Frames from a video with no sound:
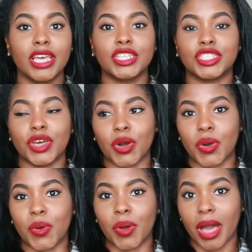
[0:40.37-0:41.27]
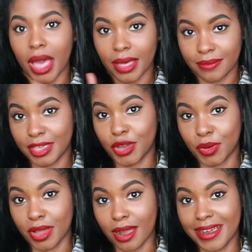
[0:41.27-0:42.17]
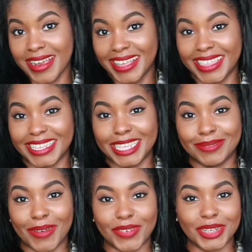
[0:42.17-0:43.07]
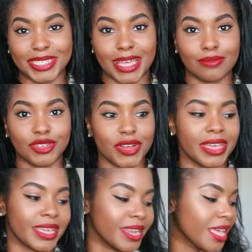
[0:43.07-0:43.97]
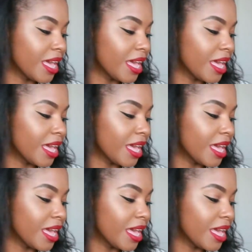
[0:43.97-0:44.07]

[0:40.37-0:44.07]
So here we are. This is my first time trying it.